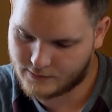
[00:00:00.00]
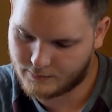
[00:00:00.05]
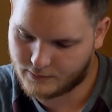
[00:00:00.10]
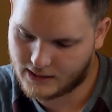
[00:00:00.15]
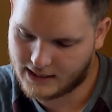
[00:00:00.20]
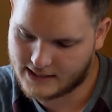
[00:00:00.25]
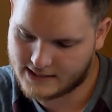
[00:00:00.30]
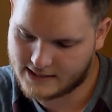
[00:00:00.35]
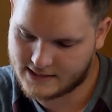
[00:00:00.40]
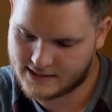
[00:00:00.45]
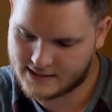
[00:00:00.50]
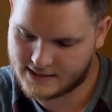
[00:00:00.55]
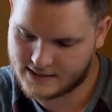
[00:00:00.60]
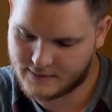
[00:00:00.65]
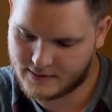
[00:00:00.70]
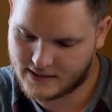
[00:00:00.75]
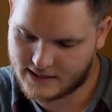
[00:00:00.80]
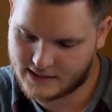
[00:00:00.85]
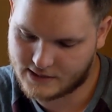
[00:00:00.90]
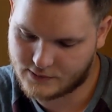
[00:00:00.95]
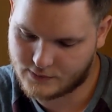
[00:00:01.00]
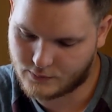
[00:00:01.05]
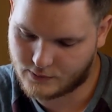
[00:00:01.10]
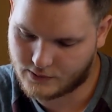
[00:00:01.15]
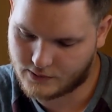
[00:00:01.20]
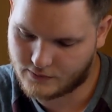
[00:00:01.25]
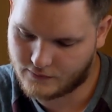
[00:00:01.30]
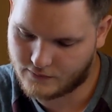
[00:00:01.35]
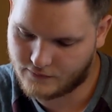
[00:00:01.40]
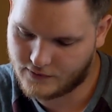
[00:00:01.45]
blacks and Hispanics
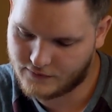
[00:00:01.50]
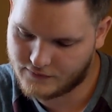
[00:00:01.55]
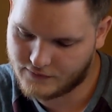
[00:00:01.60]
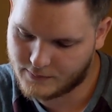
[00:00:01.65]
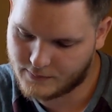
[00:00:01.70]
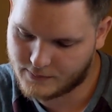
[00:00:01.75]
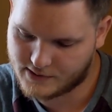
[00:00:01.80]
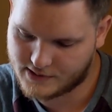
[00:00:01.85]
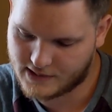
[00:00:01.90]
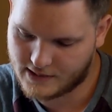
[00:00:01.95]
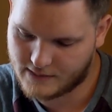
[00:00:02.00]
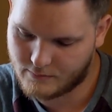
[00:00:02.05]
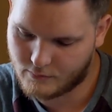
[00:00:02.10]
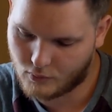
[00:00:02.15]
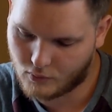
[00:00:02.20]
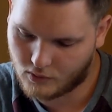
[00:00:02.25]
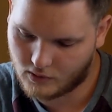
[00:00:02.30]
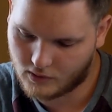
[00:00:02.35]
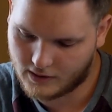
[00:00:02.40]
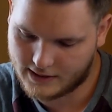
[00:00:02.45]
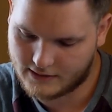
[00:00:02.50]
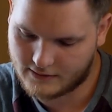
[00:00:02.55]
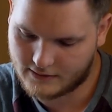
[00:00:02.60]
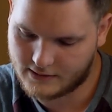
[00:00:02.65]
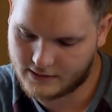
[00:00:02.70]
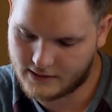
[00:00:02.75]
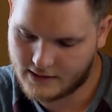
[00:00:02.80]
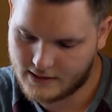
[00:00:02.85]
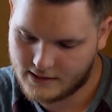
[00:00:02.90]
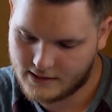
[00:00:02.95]
were 50% more
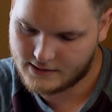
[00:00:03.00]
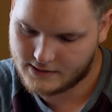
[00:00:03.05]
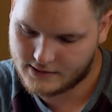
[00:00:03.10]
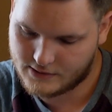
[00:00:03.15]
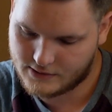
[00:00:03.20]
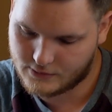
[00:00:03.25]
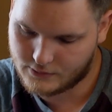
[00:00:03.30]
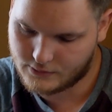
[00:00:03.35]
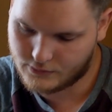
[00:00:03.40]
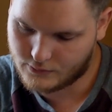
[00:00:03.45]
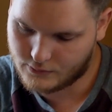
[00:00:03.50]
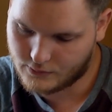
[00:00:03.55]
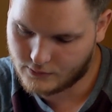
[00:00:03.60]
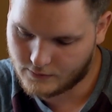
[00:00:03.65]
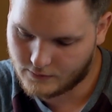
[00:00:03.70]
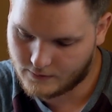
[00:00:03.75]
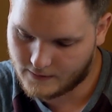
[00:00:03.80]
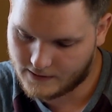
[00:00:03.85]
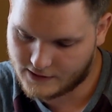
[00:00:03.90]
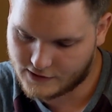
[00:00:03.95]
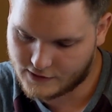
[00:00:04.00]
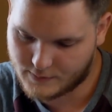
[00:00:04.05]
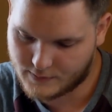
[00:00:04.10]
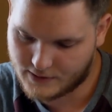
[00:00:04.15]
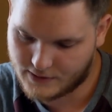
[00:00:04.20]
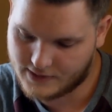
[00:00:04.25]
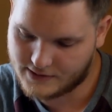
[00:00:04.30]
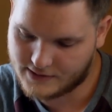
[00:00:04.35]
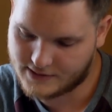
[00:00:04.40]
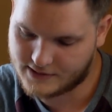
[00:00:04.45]
likely to
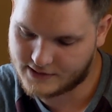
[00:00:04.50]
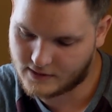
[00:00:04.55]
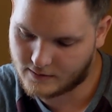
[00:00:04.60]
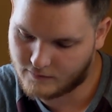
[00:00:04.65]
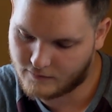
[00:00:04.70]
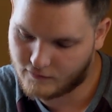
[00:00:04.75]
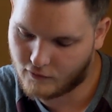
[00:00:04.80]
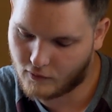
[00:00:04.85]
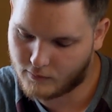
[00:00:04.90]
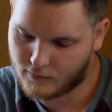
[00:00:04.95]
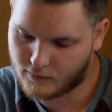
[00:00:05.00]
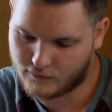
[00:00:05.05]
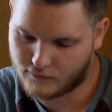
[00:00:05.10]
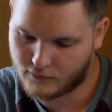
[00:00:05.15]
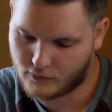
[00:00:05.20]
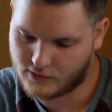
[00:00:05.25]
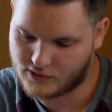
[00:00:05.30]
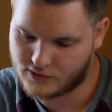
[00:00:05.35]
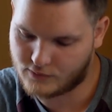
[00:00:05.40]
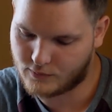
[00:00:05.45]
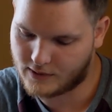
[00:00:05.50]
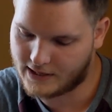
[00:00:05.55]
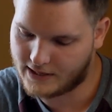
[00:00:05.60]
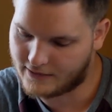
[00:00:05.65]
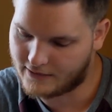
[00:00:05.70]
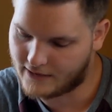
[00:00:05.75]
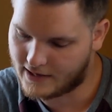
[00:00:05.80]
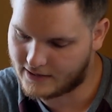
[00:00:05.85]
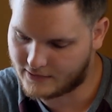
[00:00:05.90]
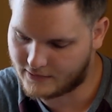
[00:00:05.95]
experience some form of force when
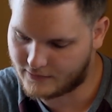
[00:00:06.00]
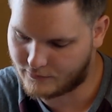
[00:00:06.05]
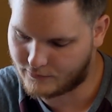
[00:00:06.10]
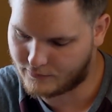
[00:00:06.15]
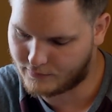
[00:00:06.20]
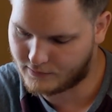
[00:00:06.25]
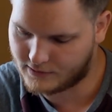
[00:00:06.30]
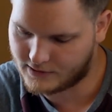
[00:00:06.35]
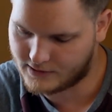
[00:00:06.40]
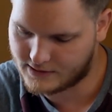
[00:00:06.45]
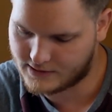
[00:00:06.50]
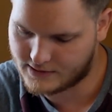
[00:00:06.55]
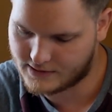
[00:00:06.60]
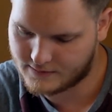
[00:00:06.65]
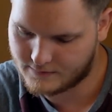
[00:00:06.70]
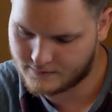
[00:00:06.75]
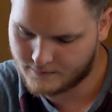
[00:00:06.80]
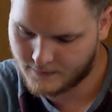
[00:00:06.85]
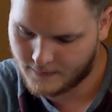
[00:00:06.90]
interacting with police.